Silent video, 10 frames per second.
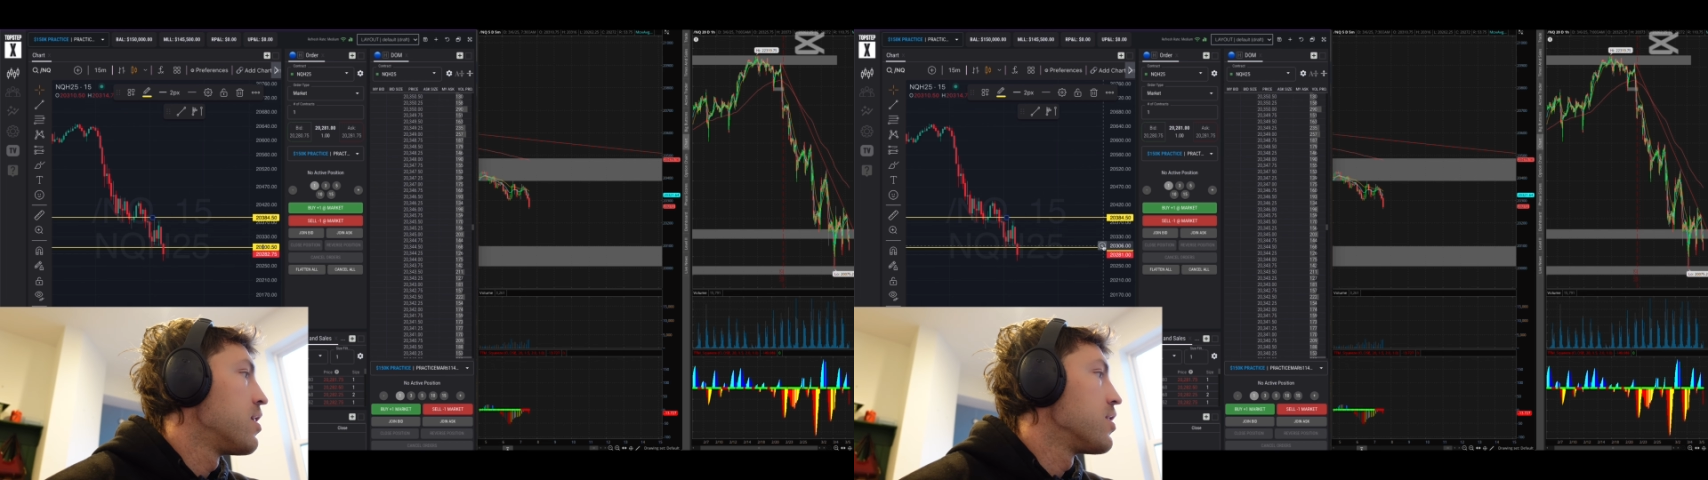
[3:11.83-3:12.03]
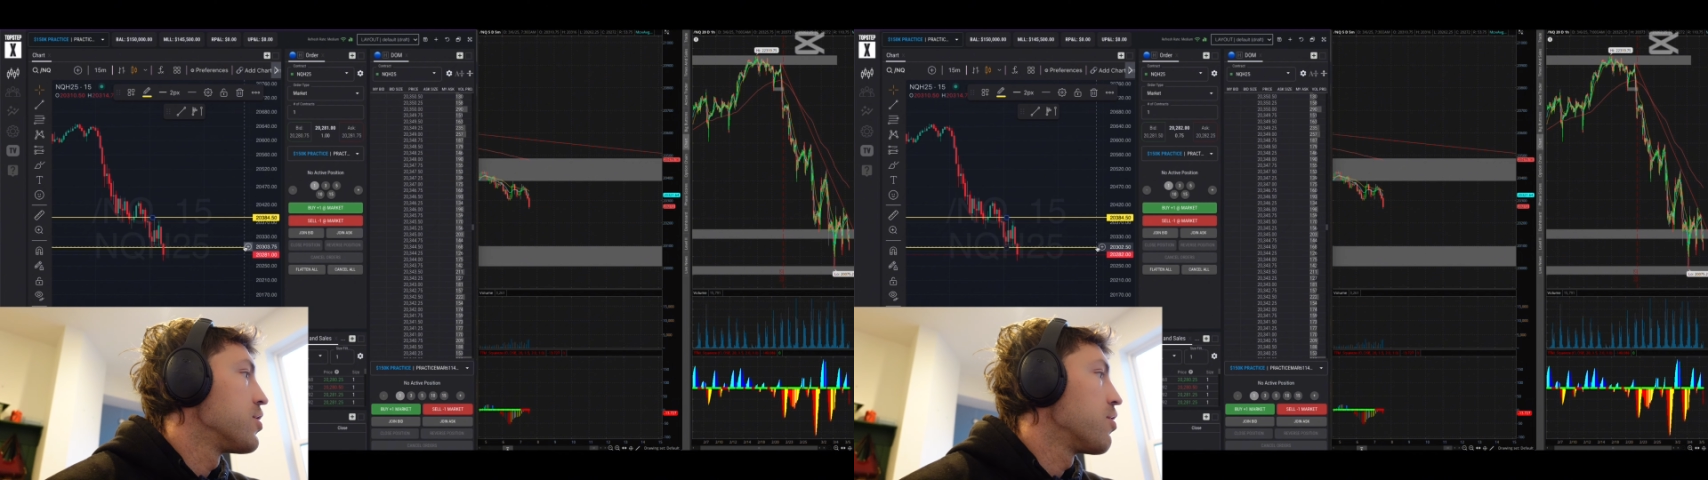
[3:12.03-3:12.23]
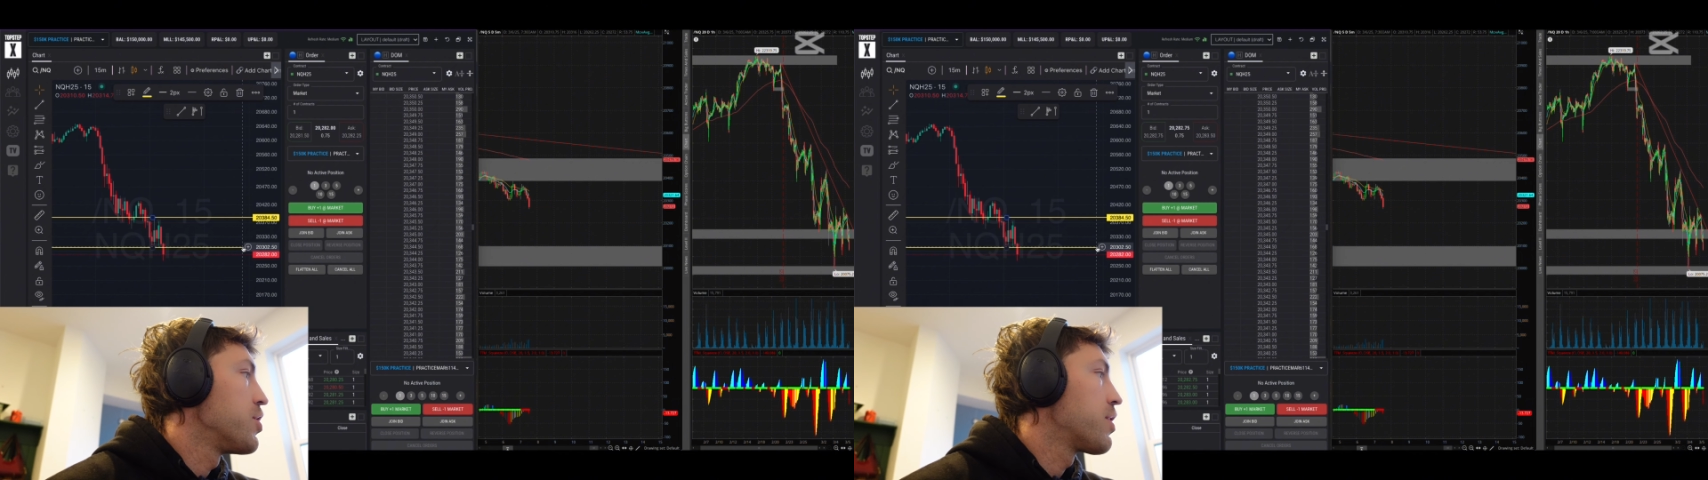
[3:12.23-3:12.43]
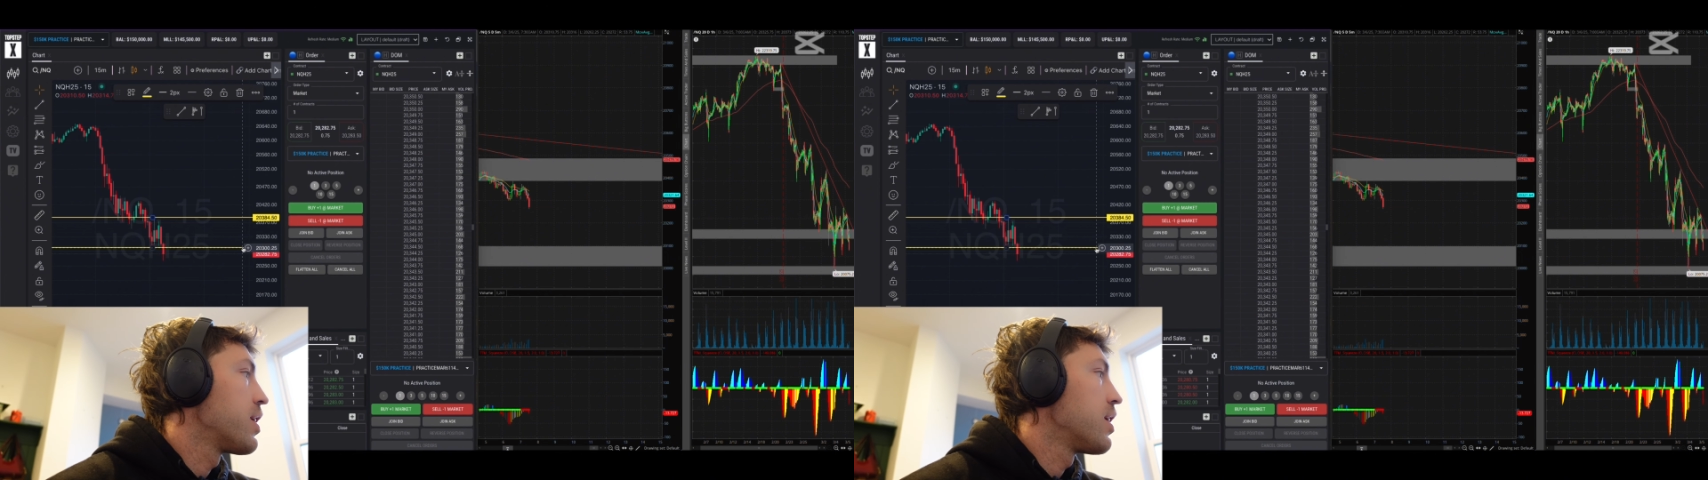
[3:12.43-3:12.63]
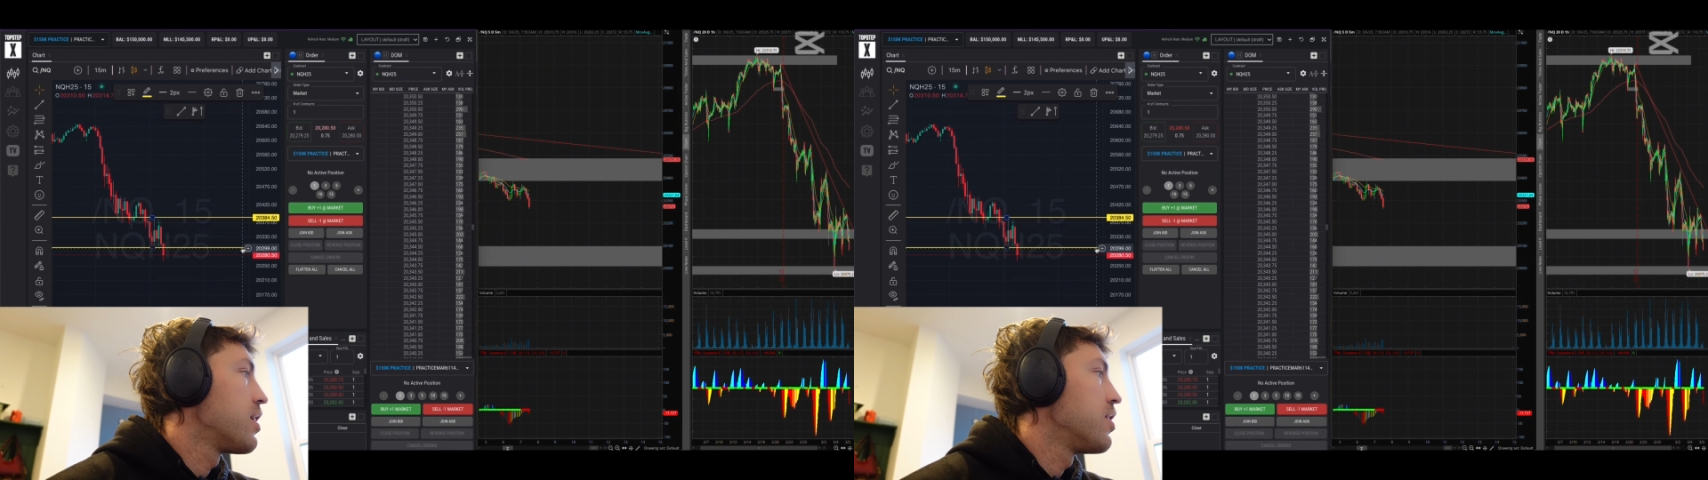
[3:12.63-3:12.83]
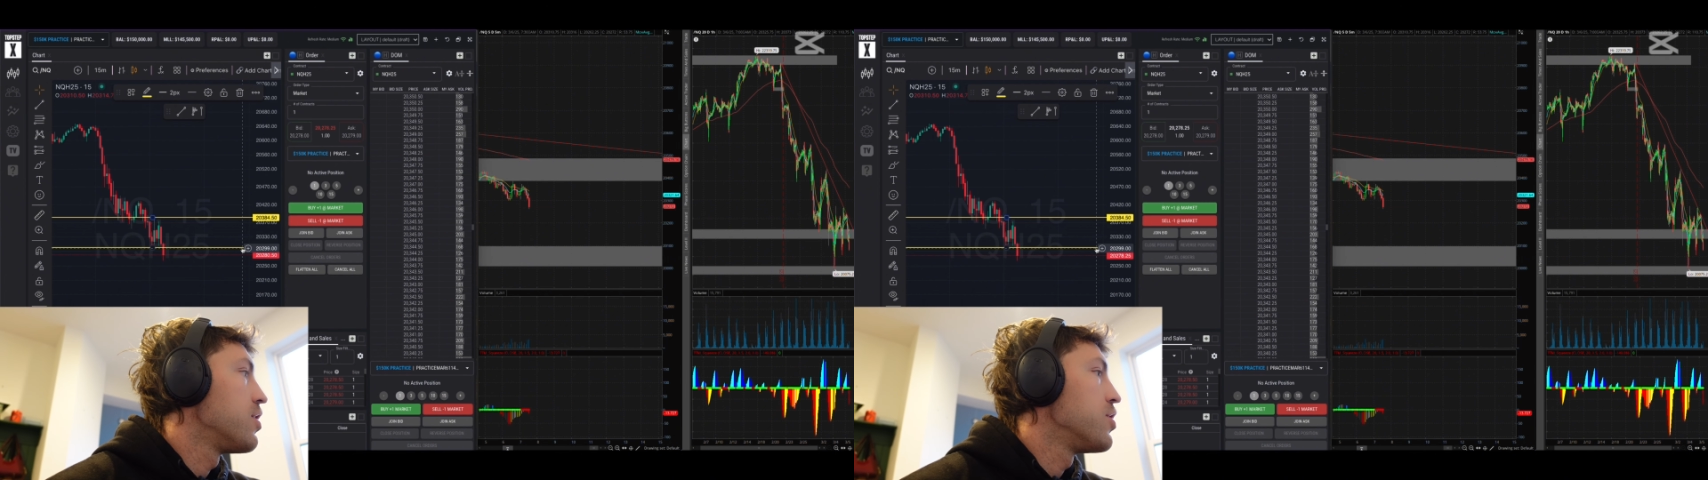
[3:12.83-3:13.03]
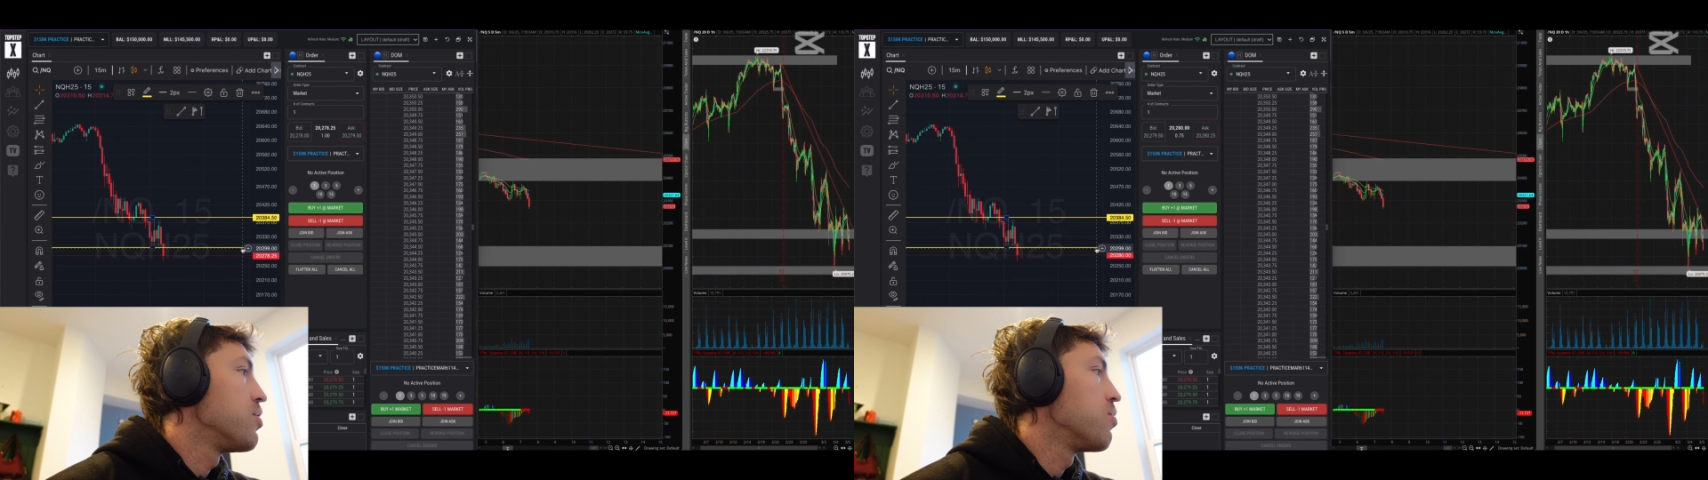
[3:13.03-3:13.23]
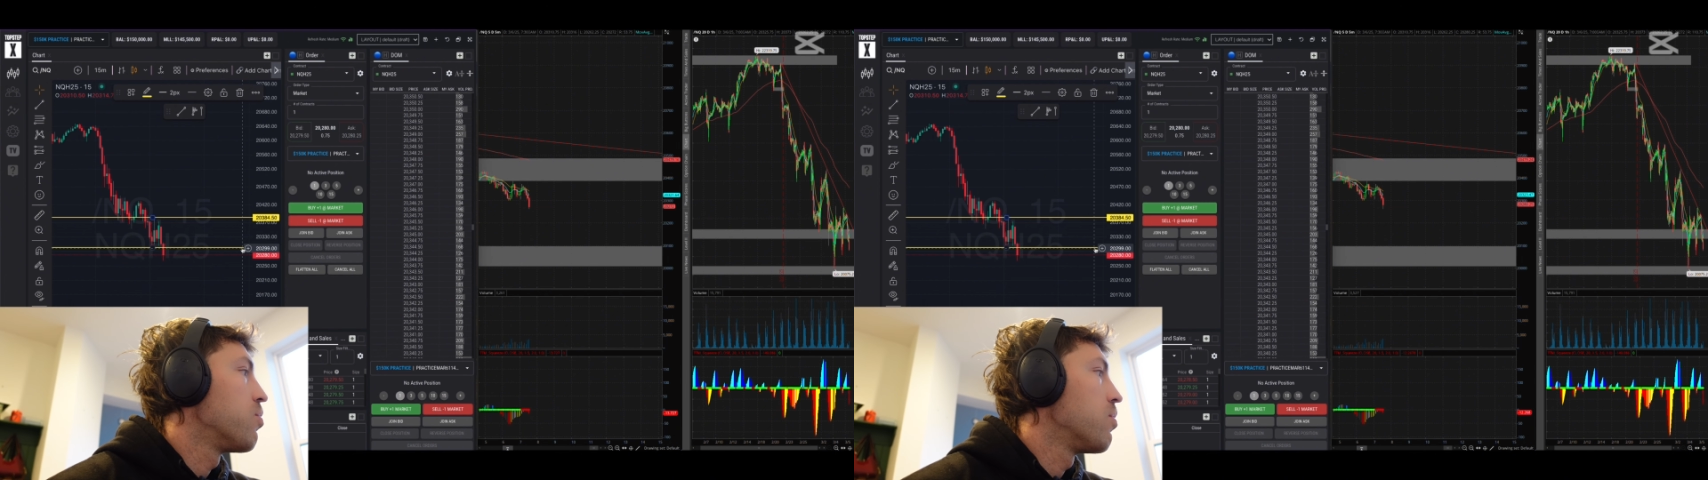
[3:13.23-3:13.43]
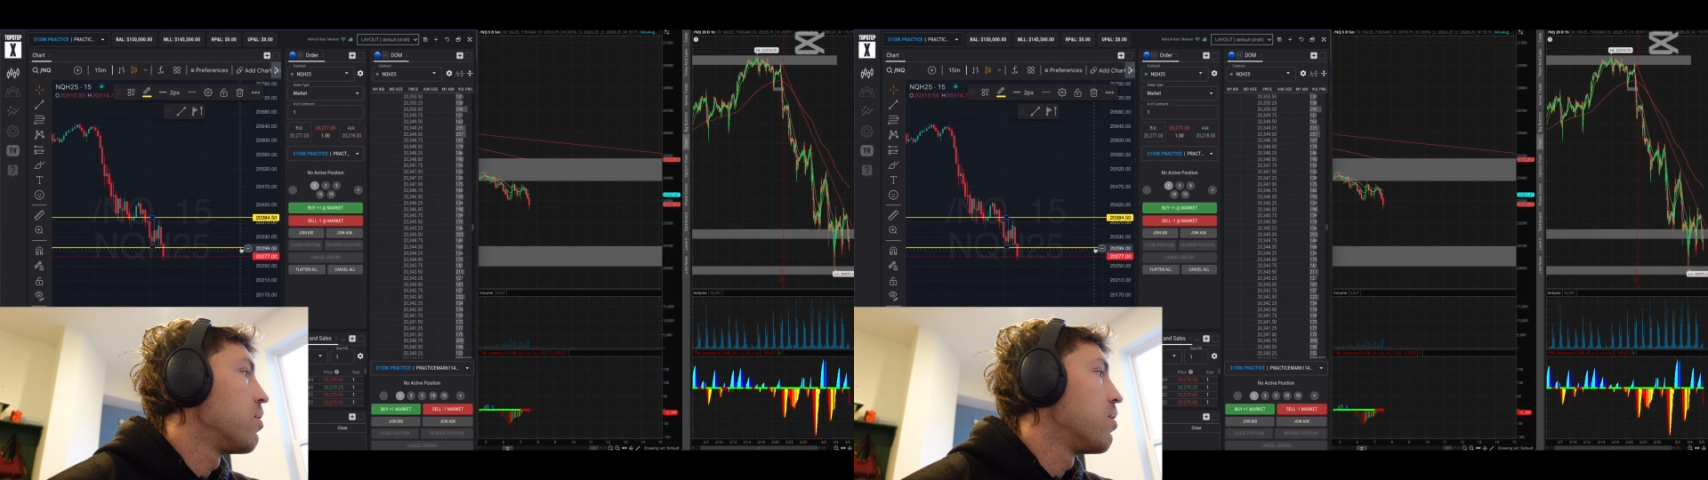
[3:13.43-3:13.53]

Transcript: So you can do